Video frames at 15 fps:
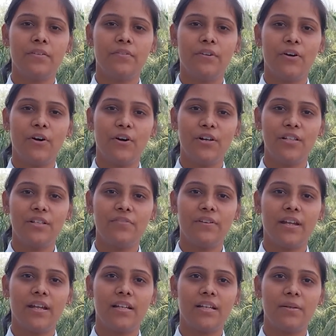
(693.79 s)
where all the
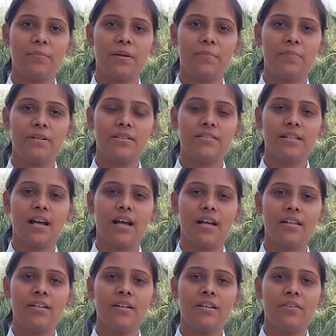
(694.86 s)
faculty members
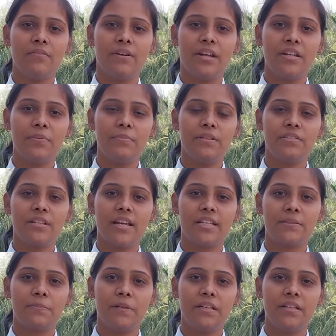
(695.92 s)
are very much
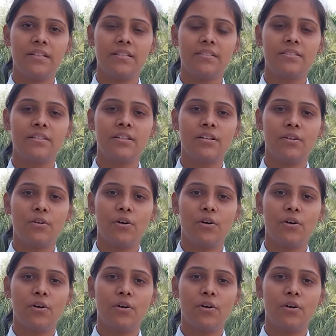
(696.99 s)
experienced,